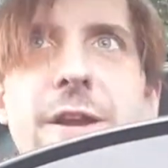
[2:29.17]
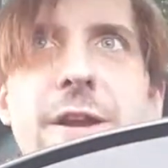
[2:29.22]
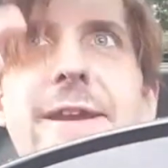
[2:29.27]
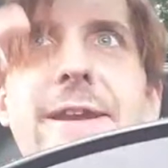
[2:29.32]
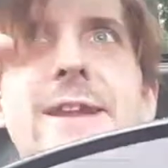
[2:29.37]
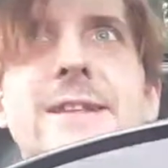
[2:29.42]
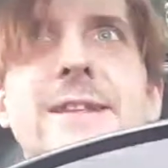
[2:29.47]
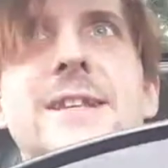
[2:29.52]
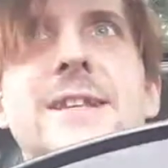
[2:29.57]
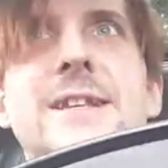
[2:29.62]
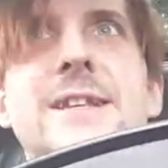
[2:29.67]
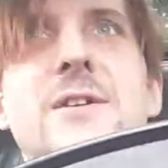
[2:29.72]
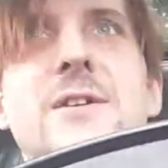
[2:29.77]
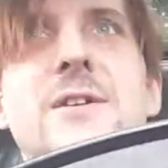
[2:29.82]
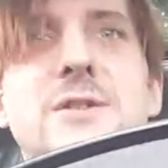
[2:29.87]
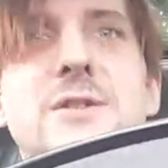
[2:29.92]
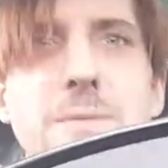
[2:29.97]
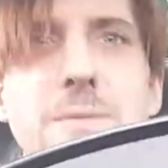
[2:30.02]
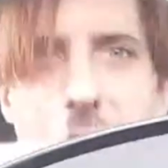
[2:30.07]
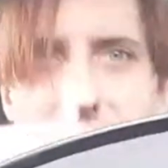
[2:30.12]
got to try and
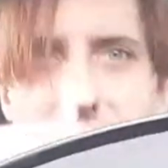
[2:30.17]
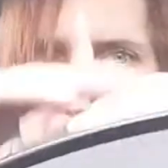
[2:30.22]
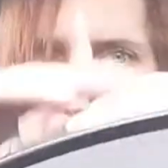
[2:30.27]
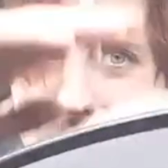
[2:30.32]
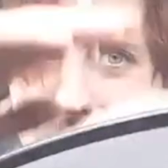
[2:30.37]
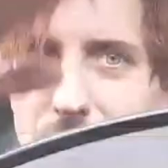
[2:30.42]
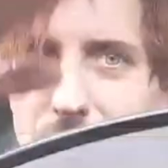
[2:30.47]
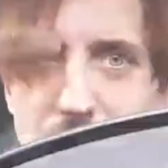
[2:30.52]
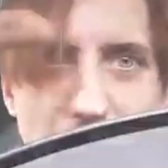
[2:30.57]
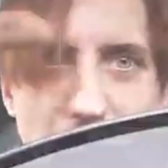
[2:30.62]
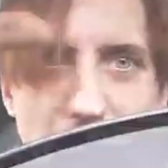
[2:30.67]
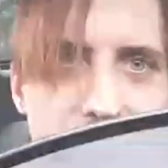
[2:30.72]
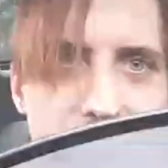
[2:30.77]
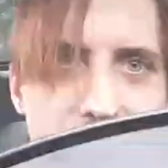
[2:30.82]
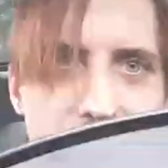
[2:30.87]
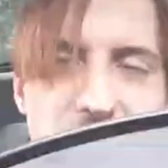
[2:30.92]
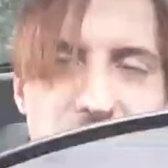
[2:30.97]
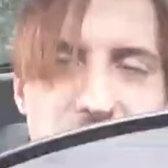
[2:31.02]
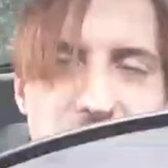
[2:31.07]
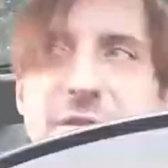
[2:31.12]
condense it down because he put a
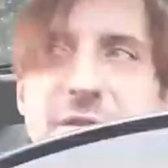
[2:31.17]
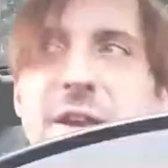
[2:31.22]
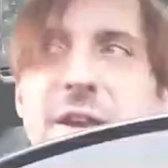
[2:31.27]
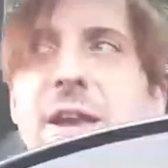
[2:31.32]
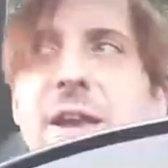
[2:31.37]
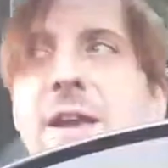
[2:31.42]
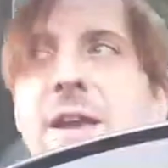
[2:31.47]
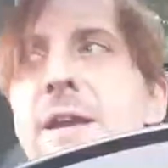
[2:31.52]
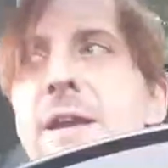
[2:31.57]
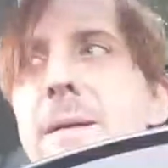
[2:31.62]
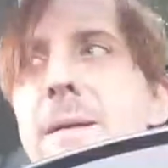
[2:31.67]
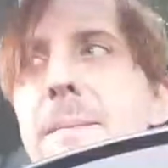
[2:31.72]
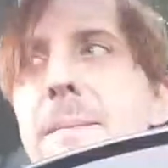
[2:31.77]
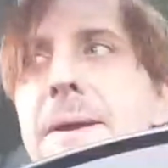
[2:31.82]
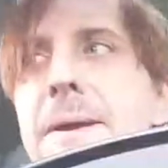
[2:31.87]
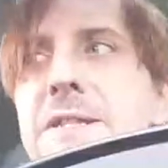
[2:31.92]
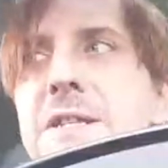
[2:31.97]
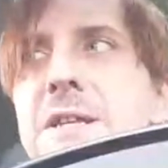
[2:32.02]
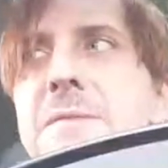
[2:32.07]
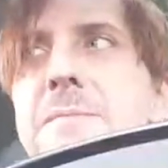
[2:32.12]
long ass thing and
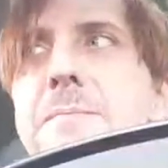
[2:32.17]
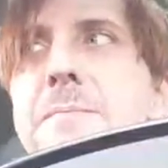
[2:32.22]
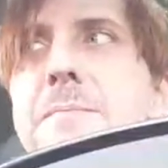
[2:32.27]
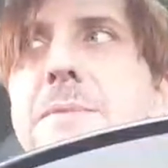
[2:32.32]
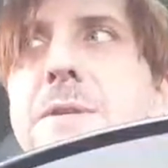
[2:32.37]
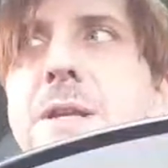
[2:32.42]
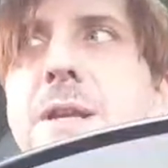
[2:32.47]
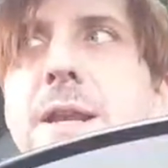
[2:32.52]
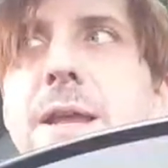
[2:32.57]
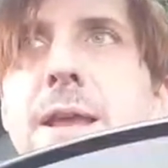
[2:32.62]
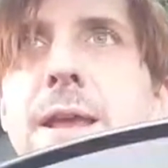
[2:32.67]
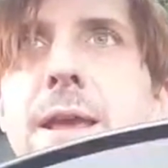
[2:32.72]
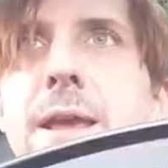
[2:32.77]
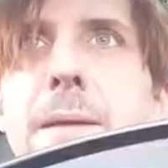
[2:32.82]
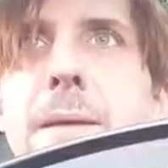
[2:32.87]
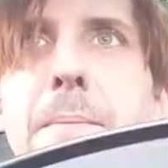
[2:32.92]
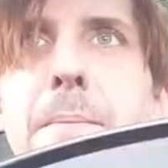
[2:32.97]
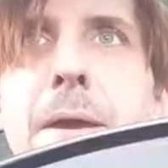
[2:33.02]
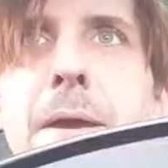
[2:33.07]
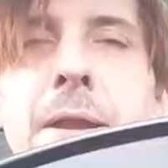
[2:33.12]
basically delete
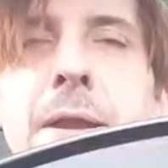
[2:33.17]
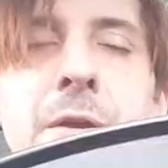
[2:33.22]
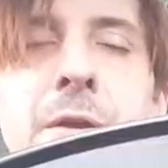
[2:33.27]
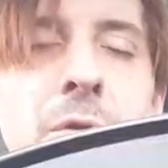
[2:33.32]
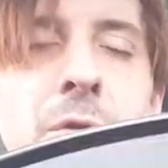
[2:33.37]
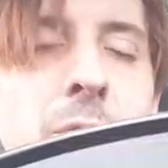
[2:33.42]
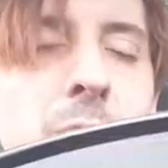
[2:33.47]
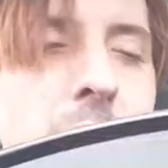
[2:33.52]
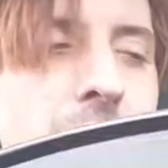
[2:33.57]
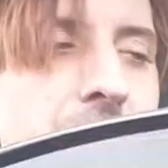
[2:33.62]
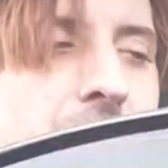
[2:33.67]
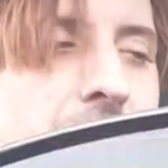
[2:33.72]
it, pin it, do what you want with